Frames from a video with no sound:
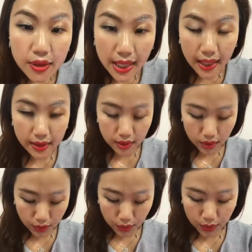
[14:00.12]
Yeah,
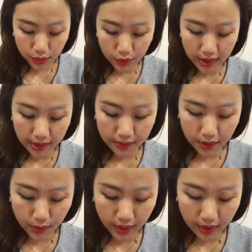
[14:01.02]
so 2 to 3 times
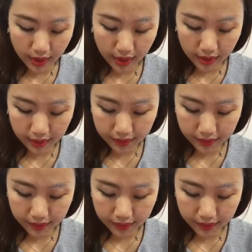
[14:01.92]
a week, okay?